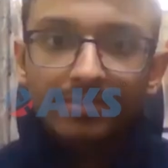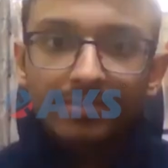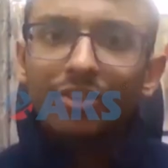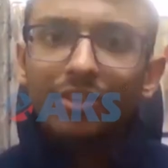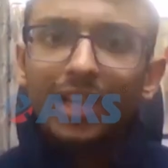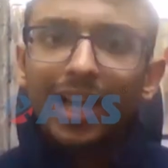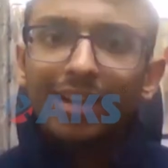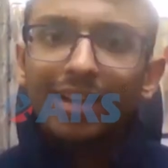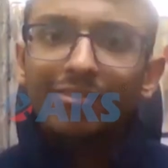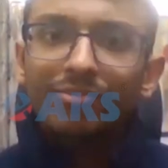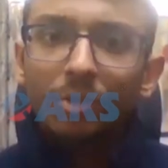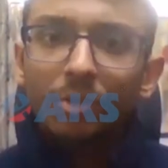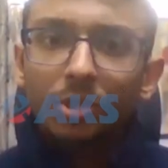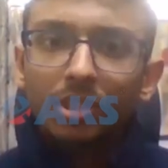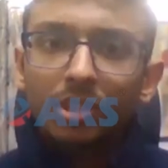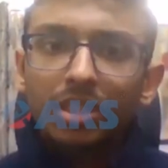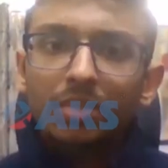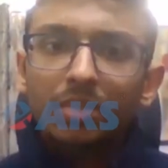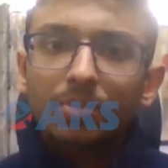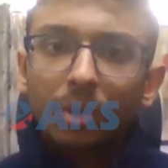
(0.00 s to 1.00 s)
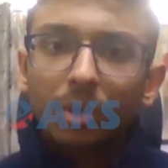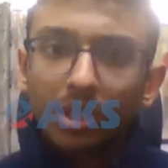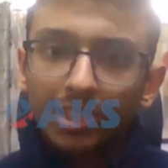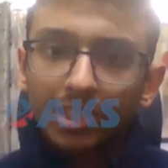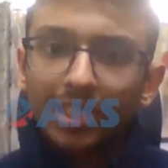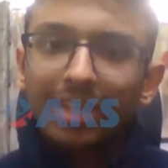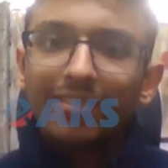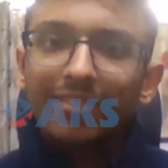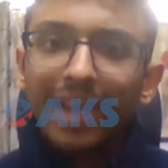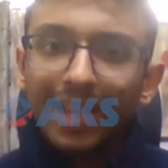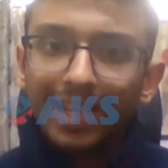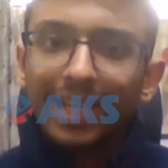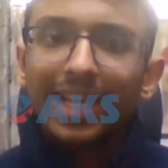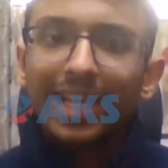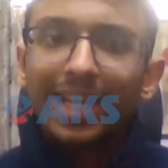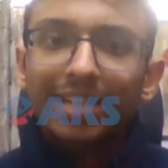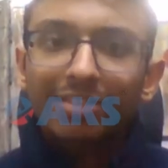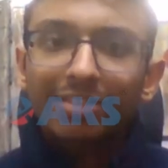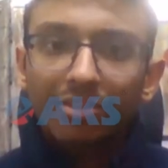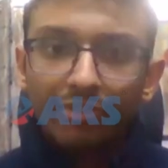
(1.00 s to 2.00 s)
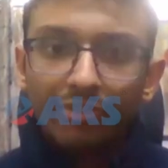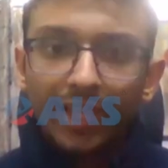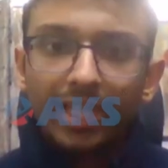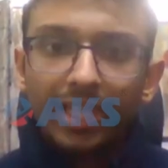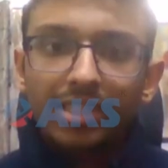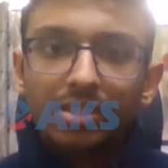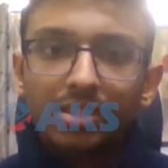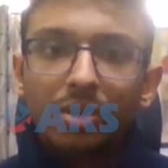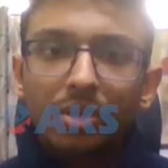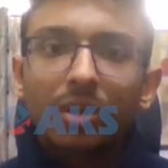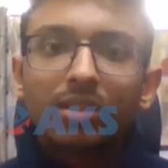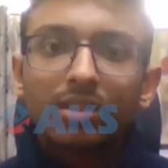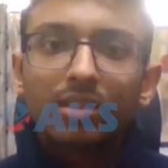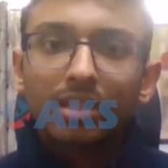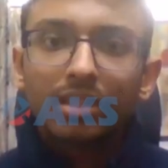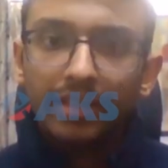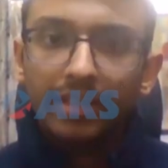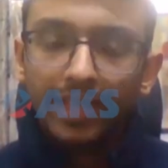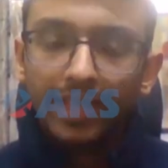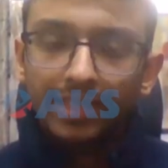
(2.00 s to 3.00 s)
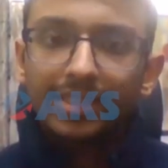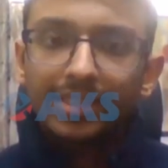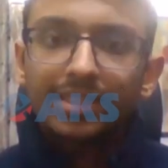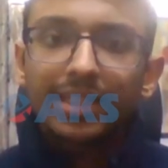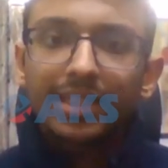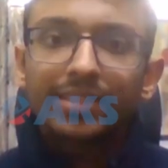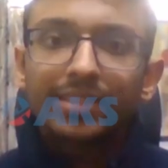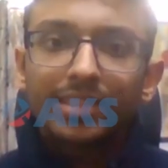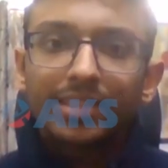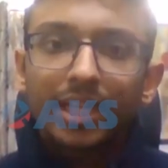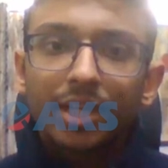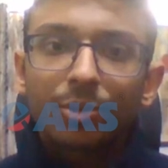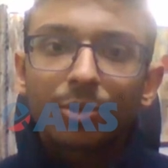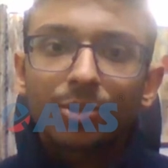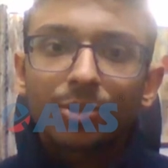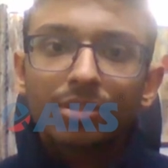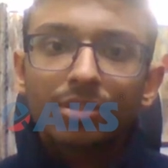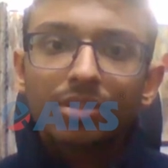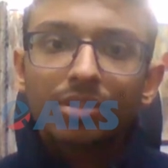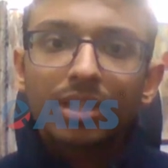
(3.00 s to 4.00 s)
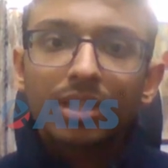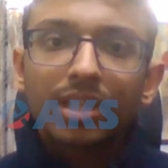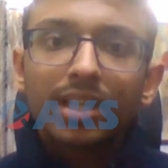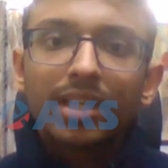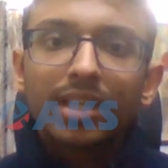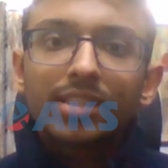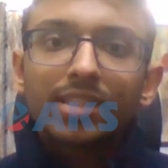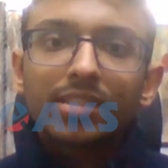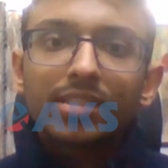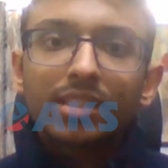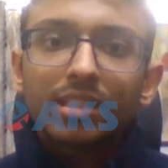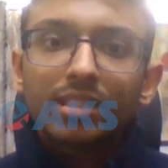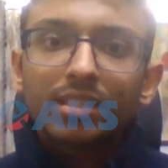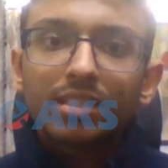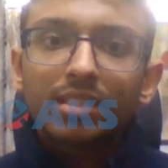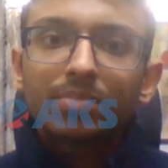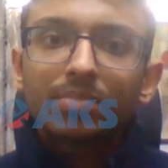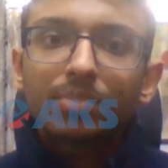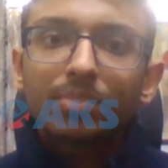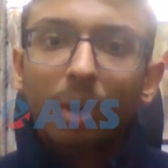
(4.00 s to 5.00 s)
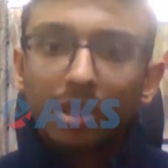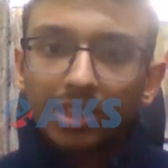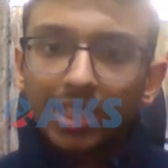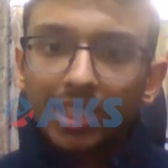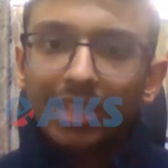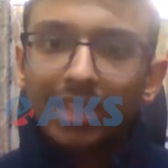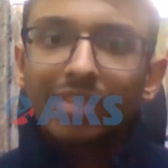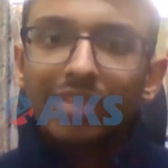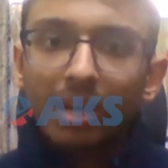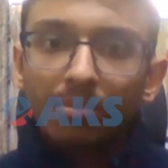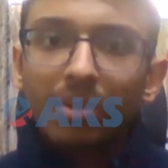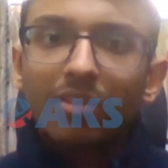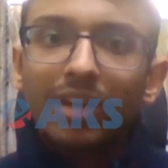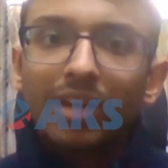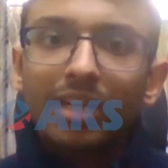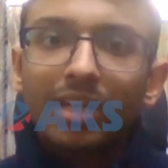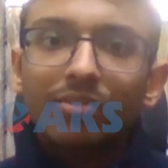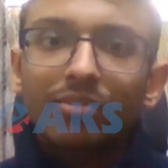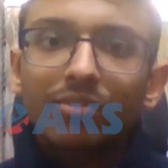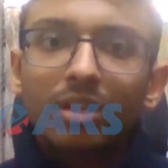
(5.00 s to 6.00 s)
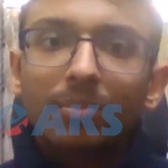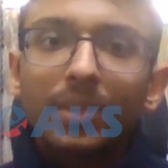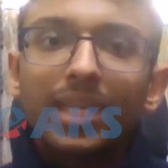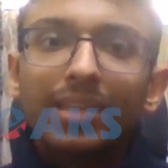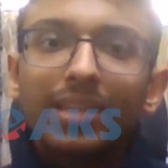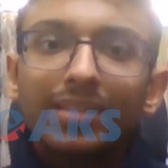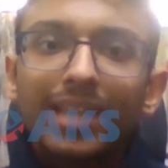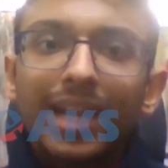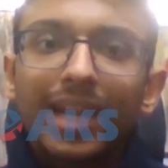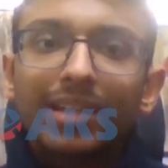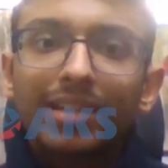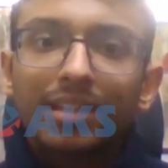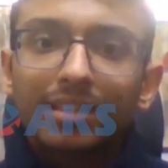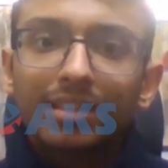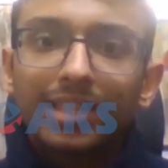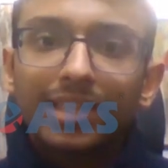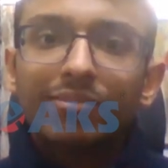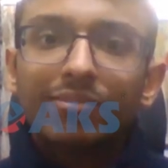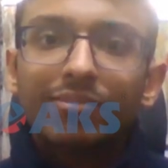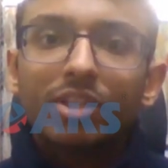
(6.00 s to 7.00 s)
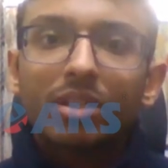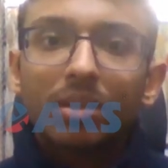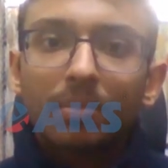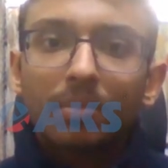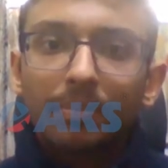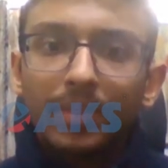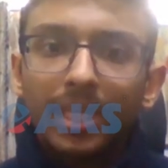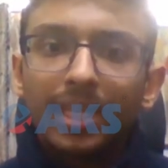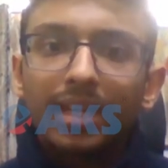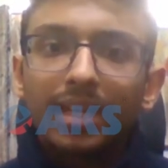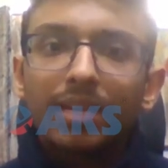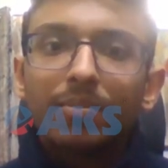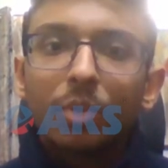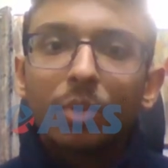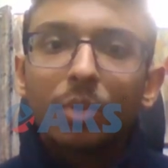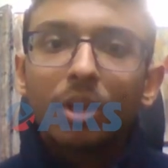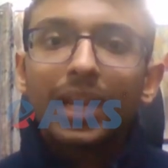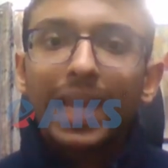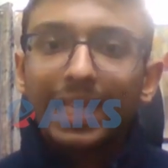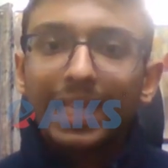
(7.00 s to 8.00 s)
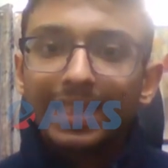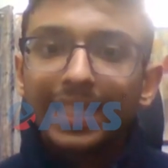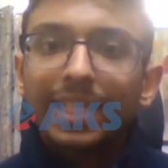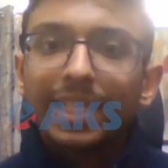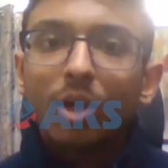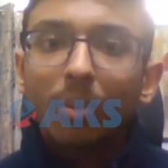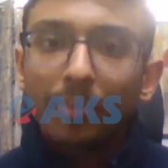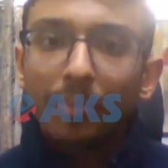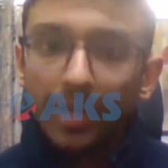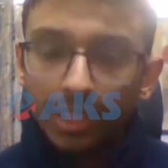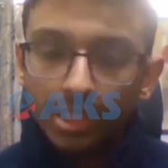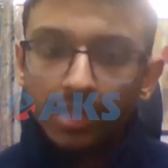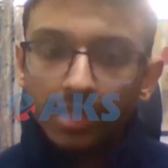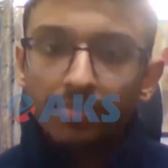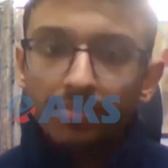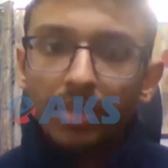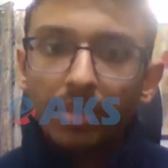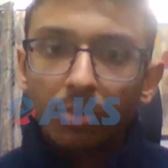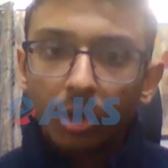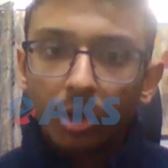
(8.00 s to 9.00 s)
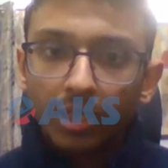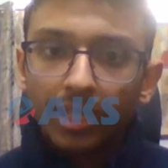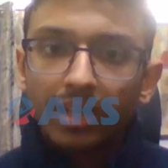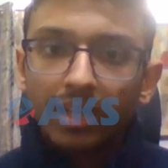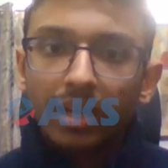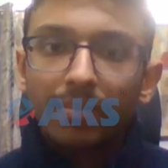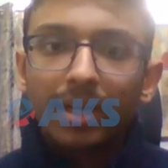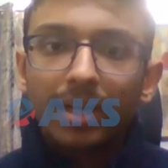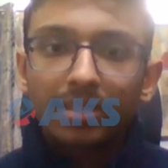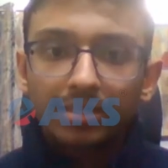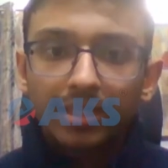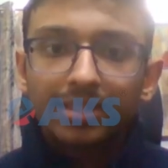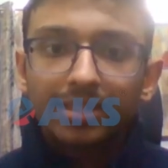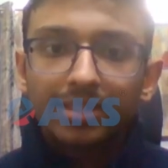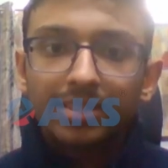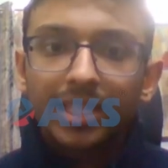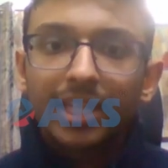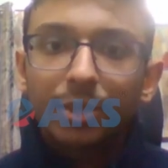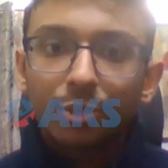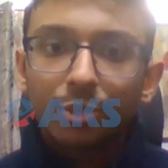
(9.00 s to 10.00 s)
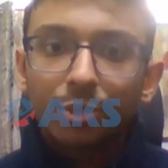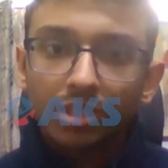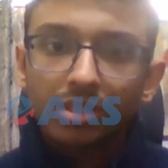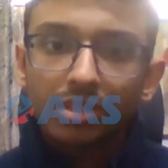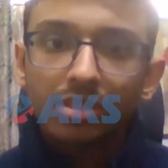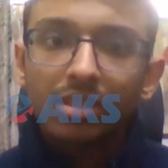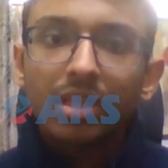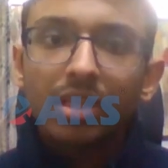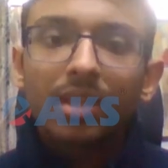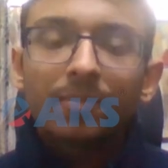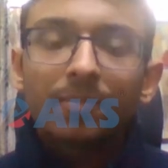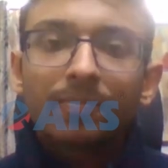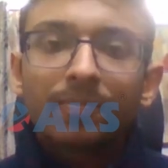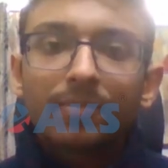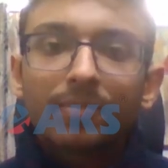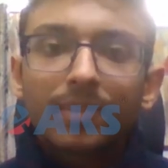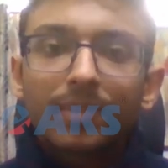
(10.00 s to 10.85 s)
believe it will have both positive and negative effects on the existing institutions. Sir, the positive number one would be that there would be a more healthy competition promoted amongst the institutions.